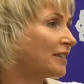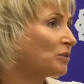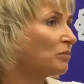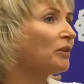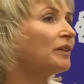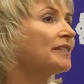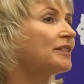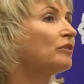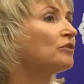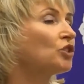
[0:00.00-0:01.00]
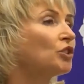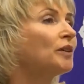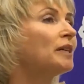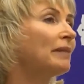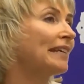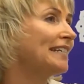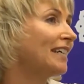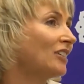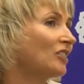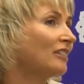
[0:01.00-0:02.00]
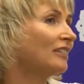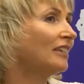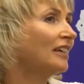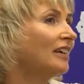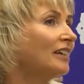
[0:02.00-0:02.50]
experience of during meditation,